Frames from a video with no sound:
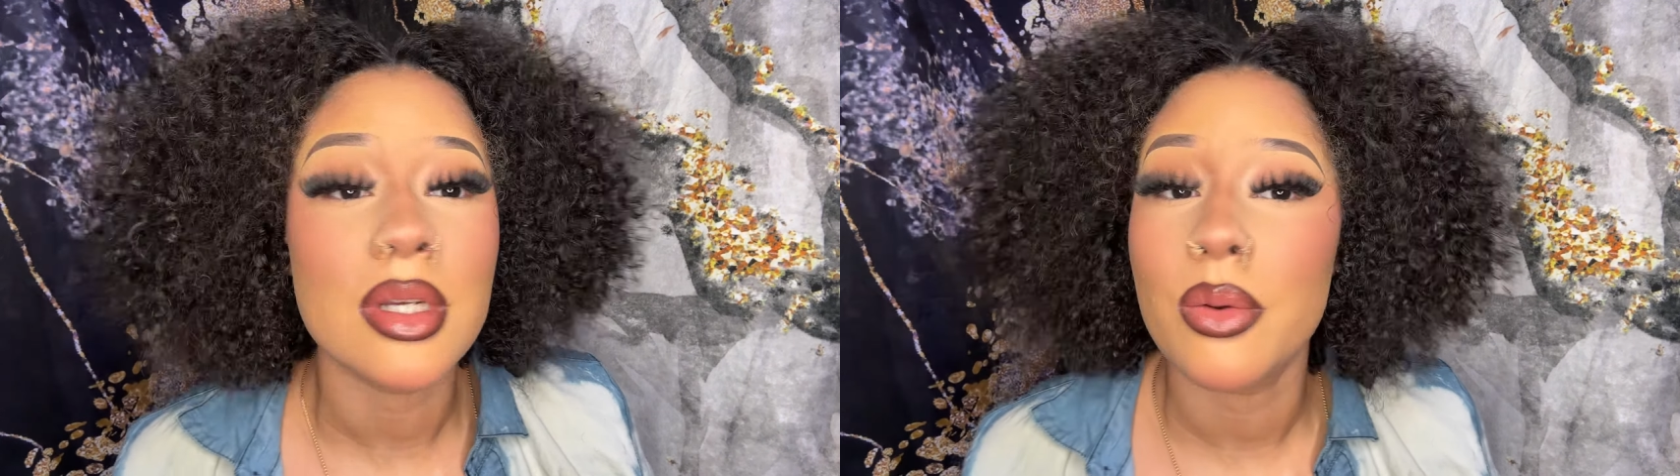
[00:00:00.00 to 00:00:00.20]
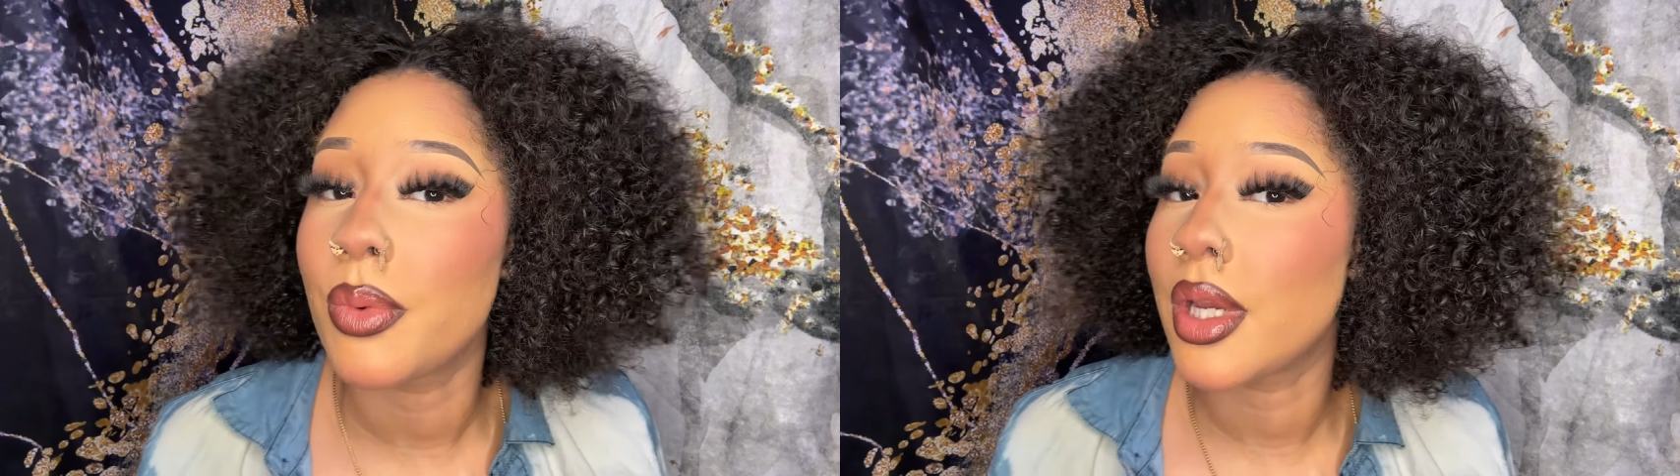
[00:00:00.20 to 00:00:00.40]

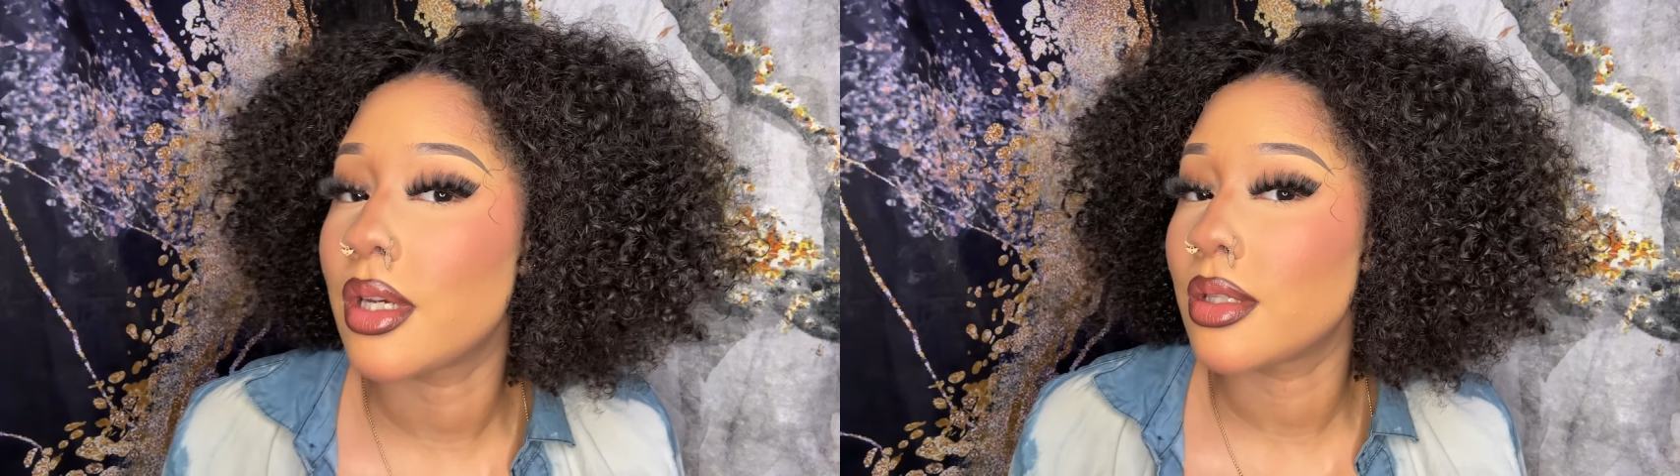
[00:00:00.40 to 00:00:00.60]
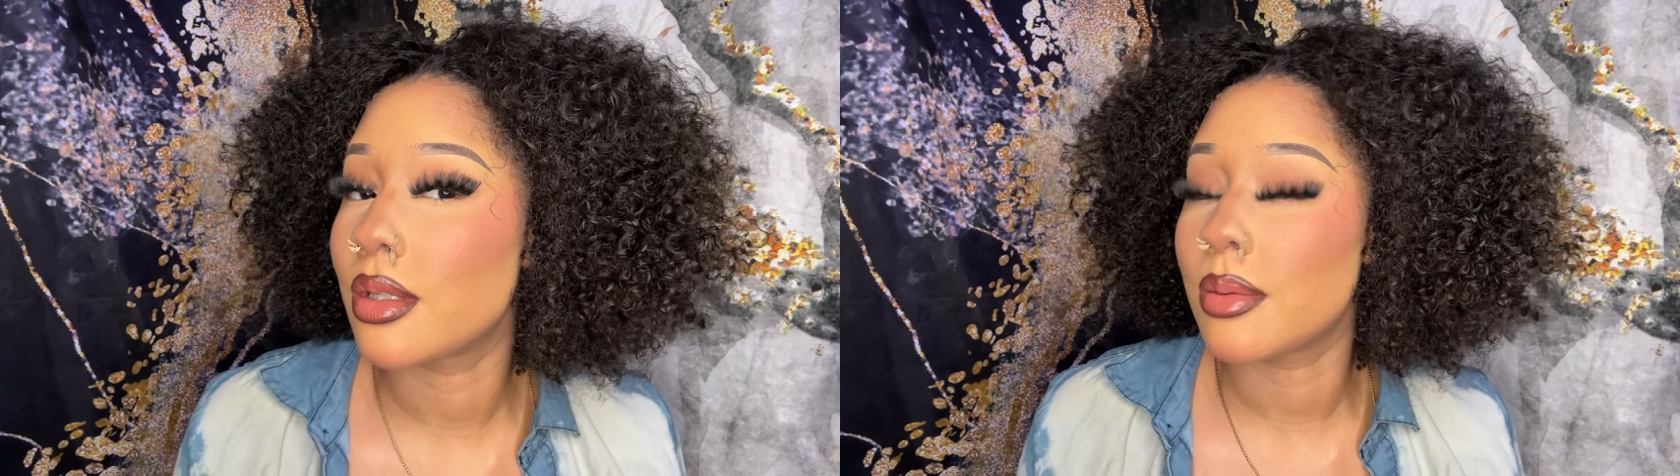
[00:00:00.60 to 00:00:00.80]
went a
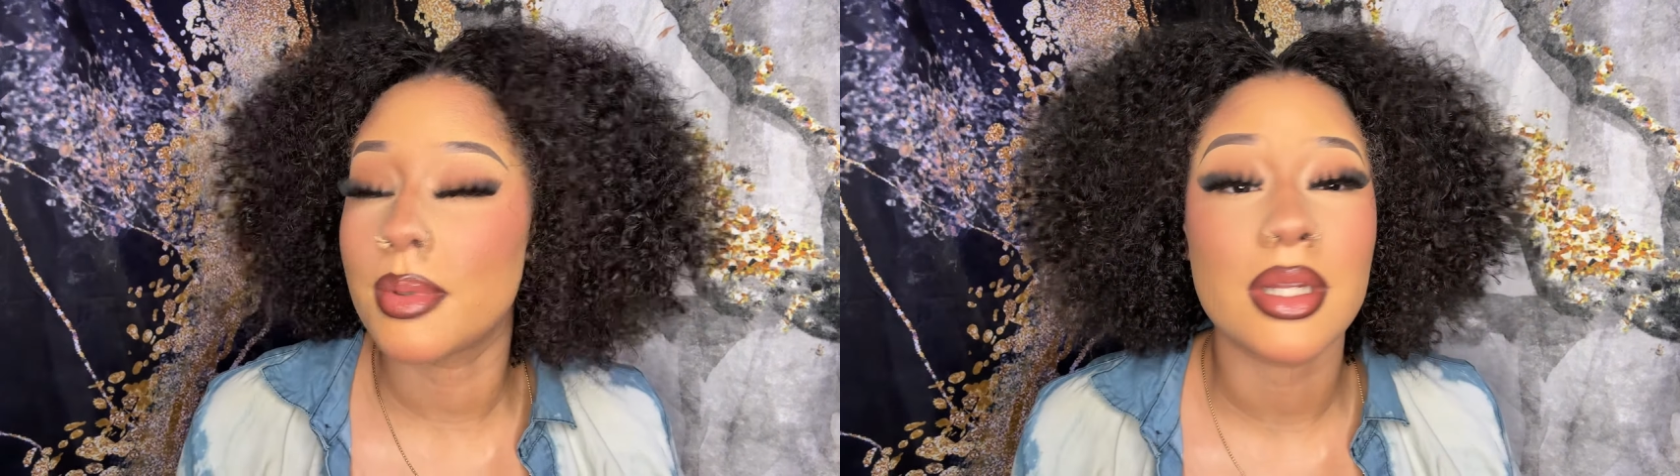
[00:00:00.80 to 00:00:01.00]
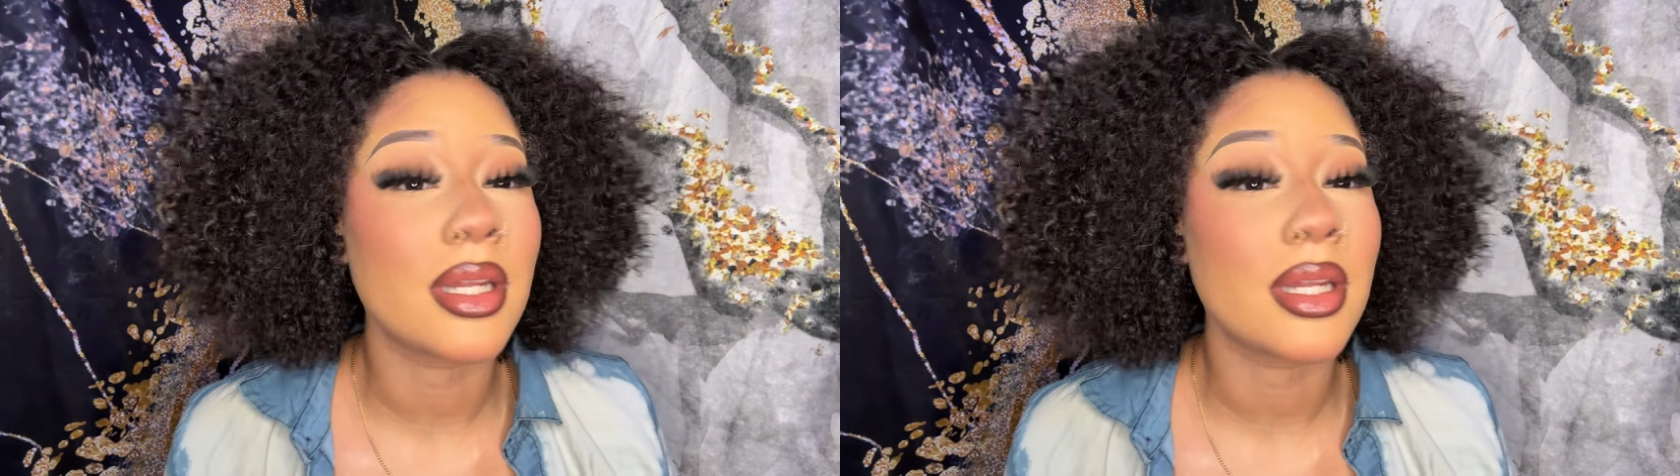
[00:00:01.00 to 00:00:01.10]
little bit,